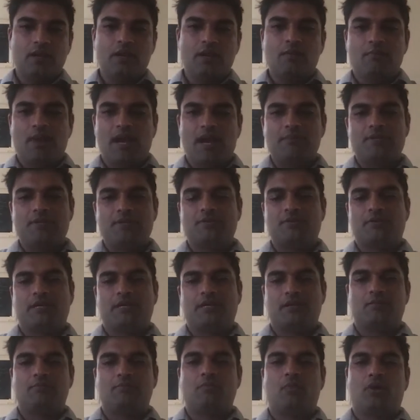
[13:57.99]
might be doing
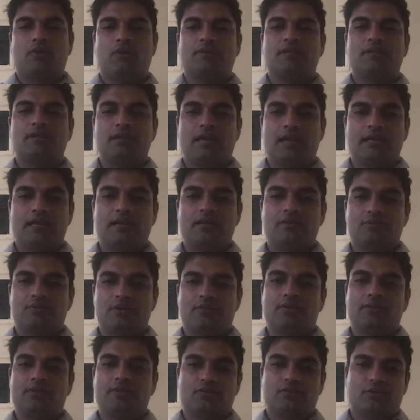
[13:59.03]
it in more of a data driven,